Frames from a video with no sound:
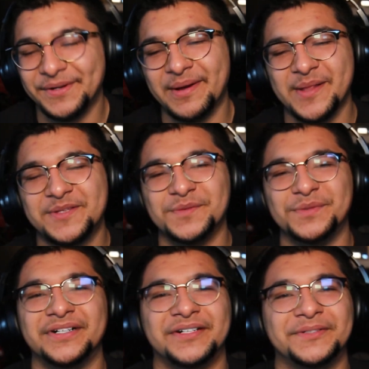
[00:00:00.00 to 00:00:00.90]
went
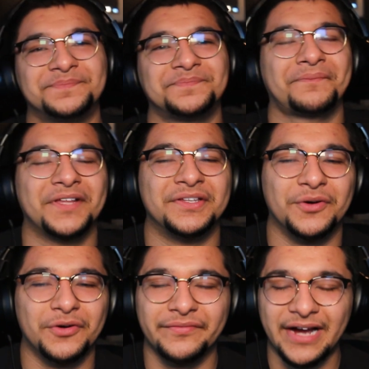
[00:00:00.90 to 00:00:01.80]
to the
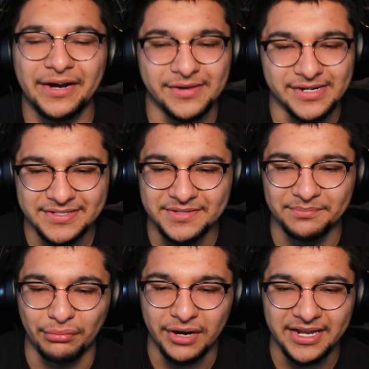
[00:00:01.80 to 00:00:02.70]
whole virus
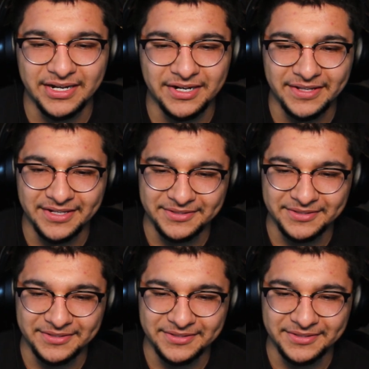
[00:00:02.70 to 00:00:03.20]
break and all that.